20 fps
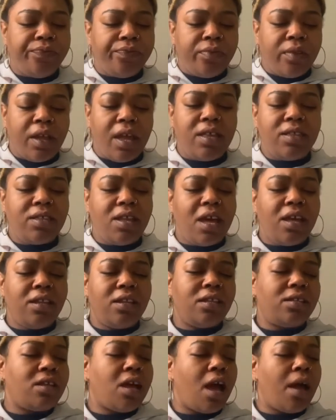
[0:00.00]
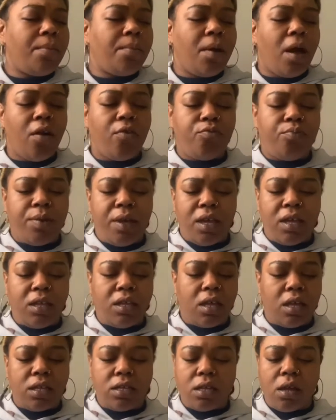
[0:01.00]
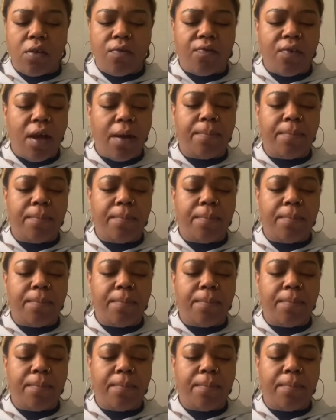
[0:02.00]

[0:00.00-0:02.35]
it's not in the time of beating yourself up